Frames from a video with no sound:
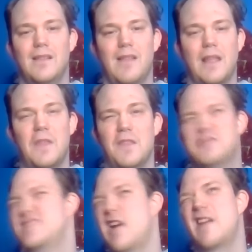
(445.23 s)
It sounds
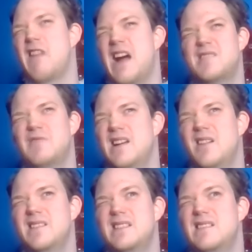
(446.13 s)
like I
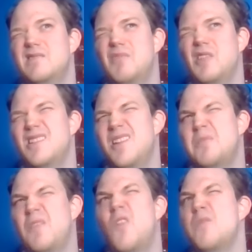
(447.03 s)
graduated a year
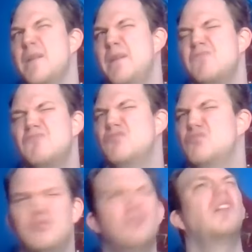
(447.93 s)
before, maybe.
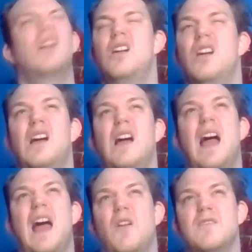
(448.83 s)
Uh-huh.
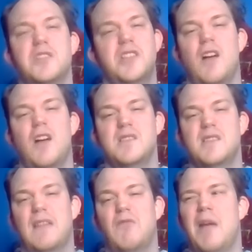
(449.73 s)
And all of a sudden she goes, she's
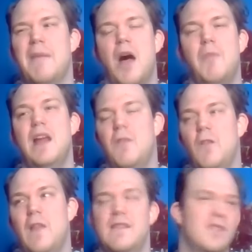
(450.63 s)
like, Rob, how many other
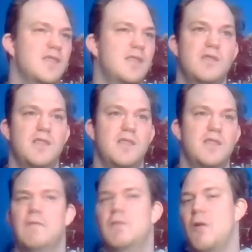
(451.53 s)
life school students do you
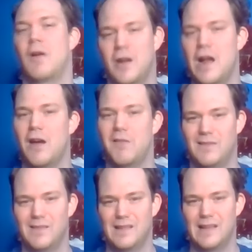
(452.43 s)
think would want to go?
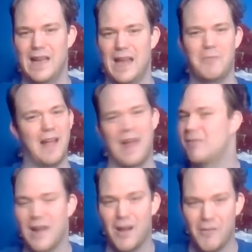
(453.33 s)
And I'm like, I
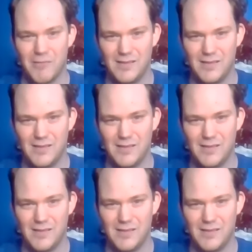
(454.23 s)
don't know.